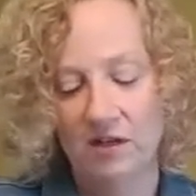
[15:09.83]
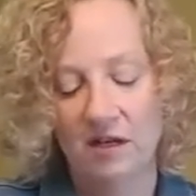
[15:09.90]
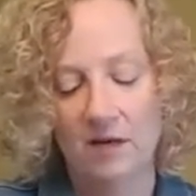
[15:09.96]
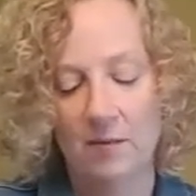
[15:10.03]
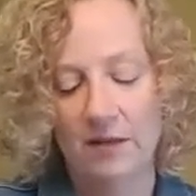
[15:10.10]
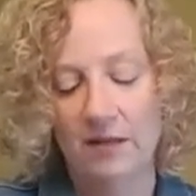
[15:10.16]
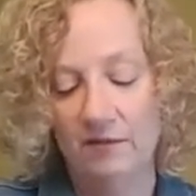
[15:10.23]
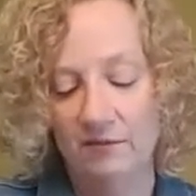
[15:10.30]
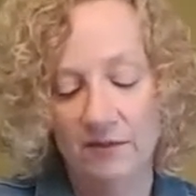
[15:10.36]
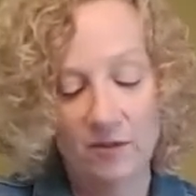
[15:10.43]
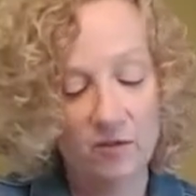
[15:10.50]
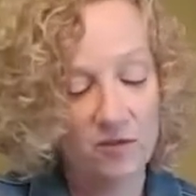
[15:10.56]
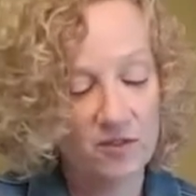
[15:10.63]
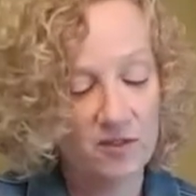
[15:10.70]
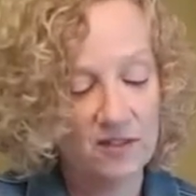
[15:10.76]
I mean, it
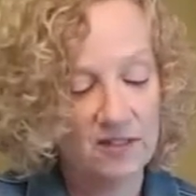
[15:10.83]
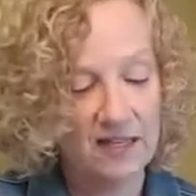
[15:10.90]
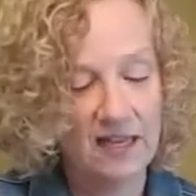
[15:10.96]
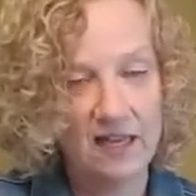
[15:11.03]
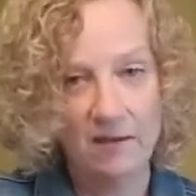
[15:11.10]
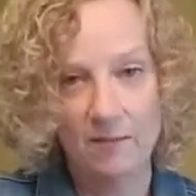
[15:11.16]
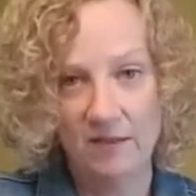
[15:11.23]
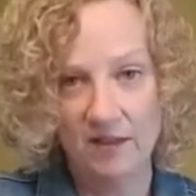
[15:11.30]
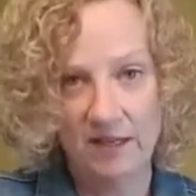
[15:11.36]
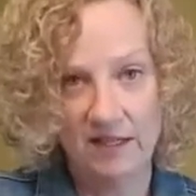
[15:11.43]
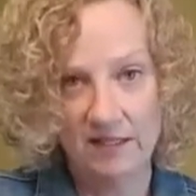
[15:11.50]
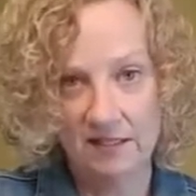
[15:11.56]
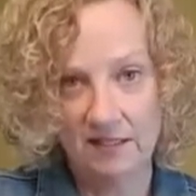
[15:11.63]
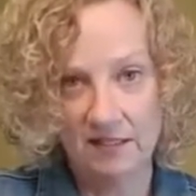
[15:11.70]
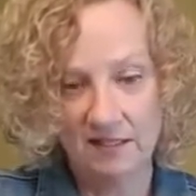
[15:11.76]
feels the same. I think
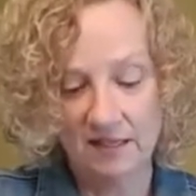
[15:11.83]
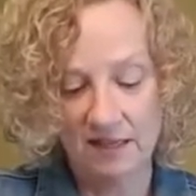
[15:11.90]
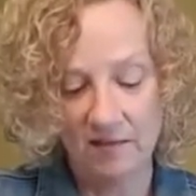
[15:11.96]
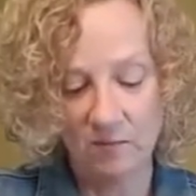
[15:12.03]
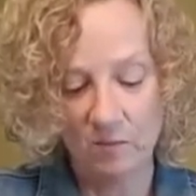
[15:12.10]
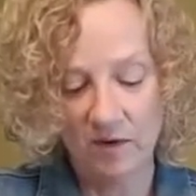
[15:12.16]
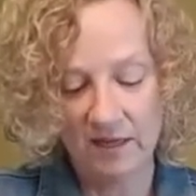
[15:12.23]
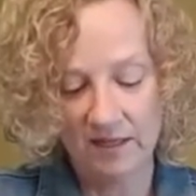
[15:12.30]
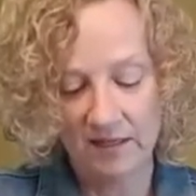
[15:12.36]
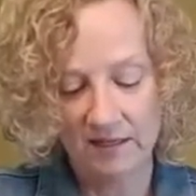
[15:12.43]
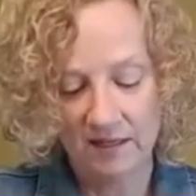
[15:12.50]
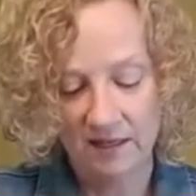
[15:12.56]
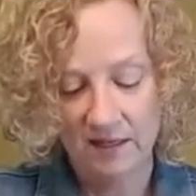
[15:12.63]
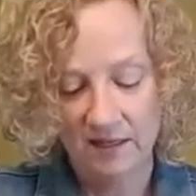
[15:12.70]
it's the same weight.